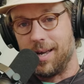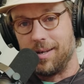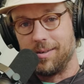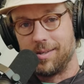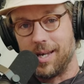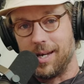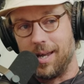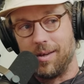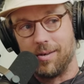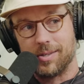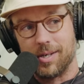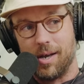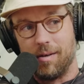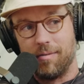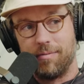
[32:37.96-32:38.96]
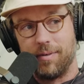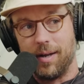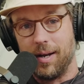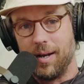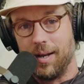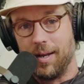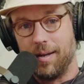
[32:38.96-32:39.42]
get you ten dollars off
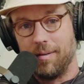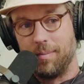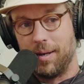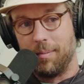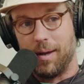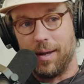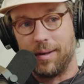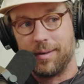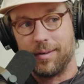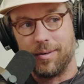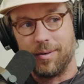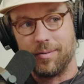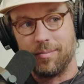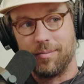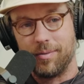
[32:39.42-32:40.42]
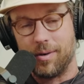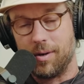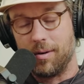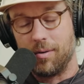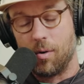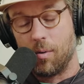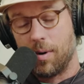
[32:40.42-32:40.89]
on a Big Mac or
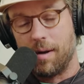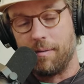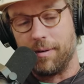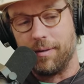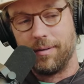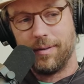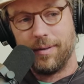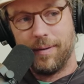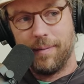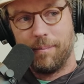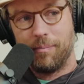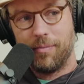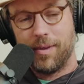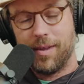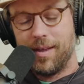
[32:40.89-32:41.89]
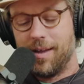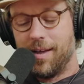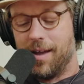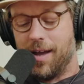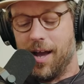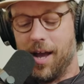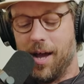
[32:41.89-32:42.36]
or, or whatever.
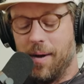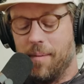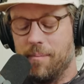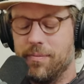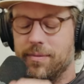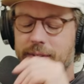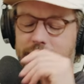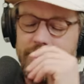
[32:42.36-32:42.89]
Um,